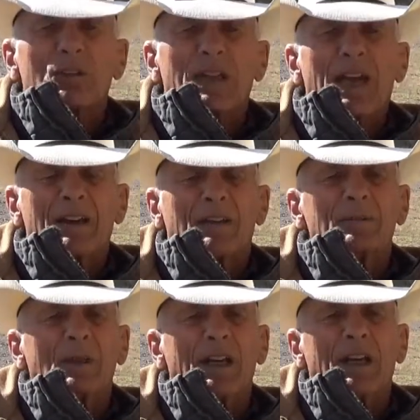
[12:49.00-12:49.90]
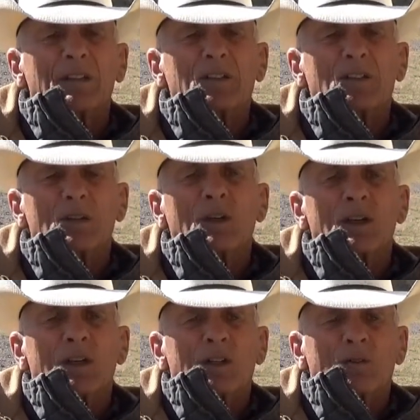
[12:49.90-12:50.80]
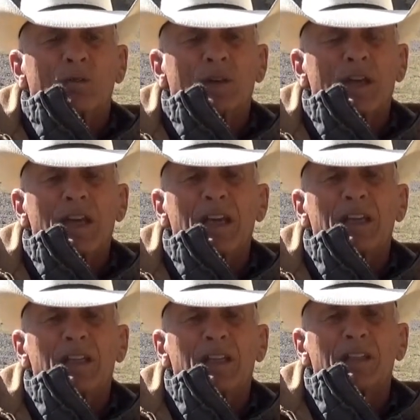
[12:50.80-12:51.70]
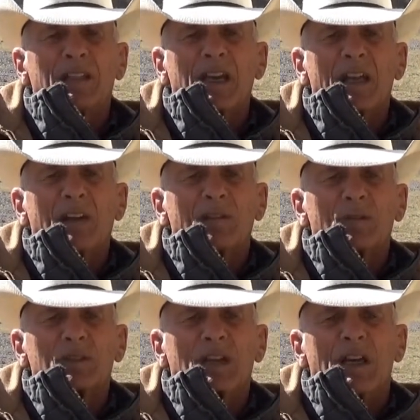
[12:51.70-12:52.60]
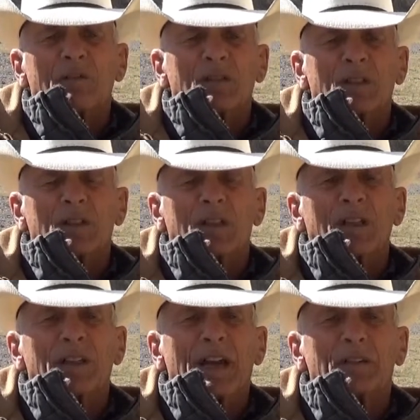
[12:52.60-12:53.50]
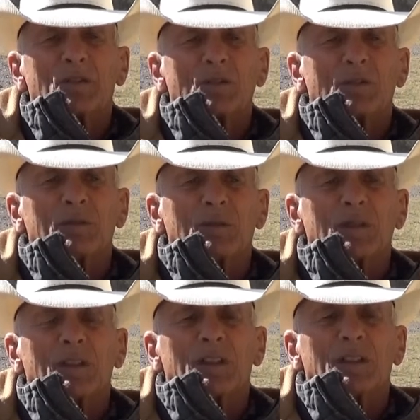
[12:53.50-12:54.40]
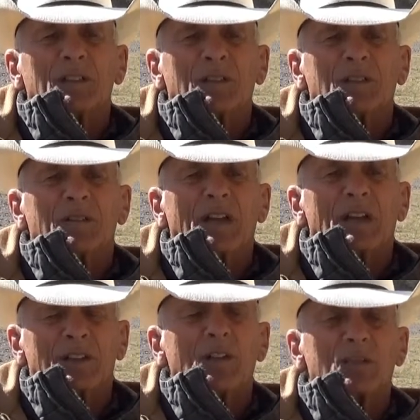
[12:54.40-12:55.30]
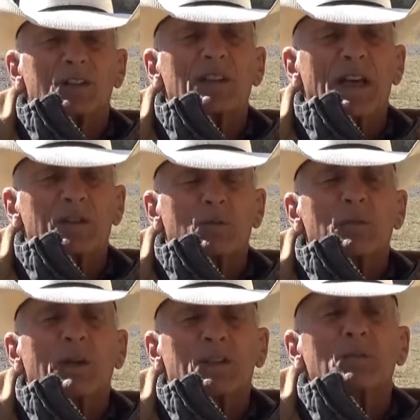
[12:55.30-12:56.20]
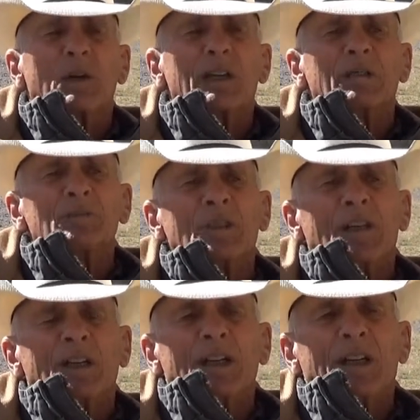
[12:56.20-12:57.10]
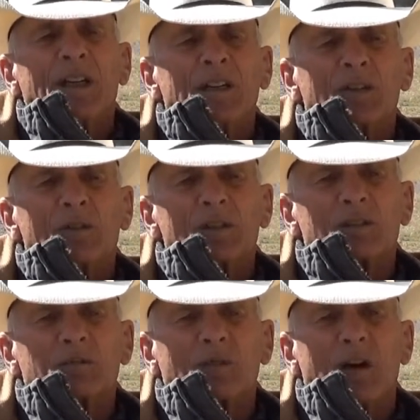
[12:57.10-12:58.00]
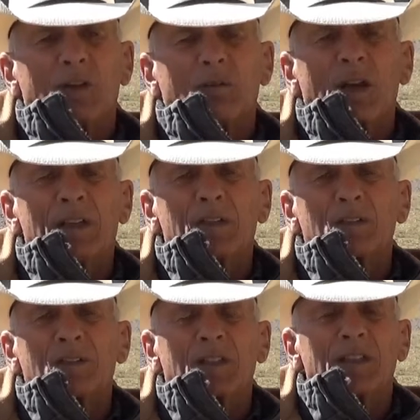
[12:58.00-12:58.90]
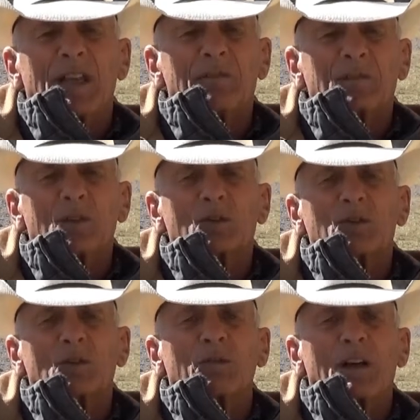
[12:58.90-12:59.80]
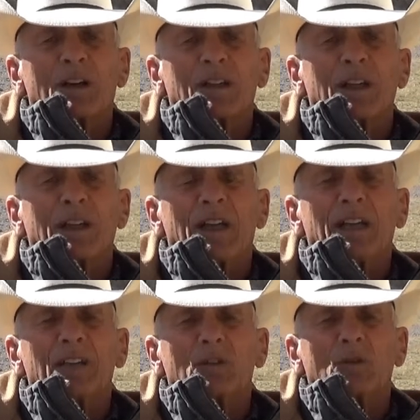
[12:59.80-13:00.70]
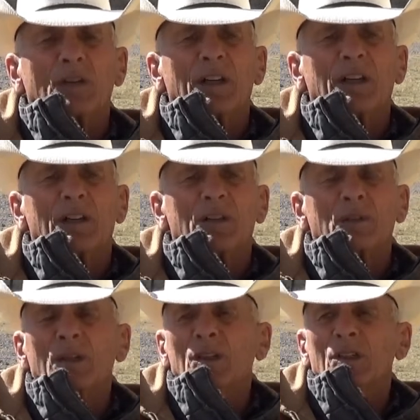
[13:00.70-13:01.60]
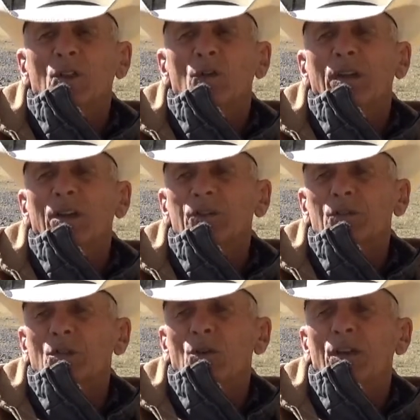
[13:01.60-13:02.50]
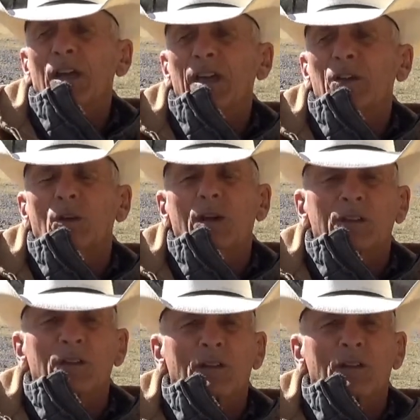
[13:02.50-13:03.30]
cattle, and so with hay and cattle, it was kind of a natural, just natural. We made some money. And of course, all the ranchers didn't have to go so far to get hay, and there weren't no one else was growing hay around here.